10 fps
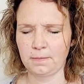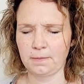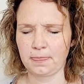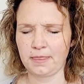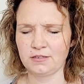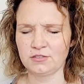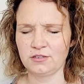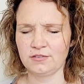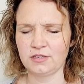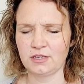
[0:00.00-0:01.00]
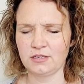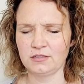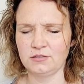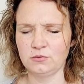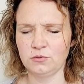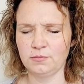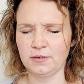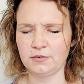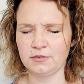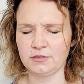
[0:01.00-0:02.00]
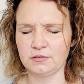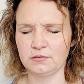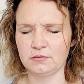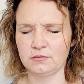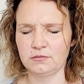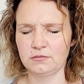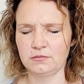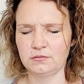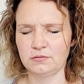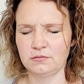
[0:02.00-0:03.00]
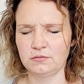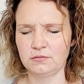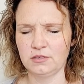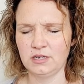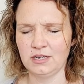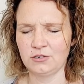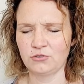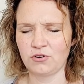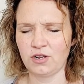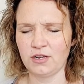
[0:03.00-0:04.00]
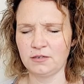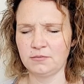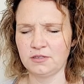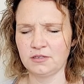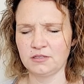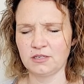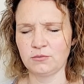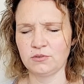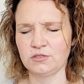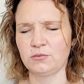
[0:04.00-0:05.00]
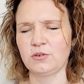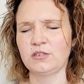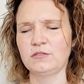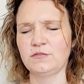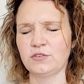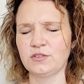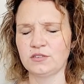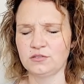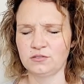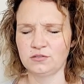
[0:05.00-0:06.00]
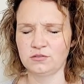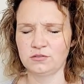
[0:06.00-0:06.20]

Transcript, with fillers: And there's nothing I can do about it. And I cry because I wasn't ready for this.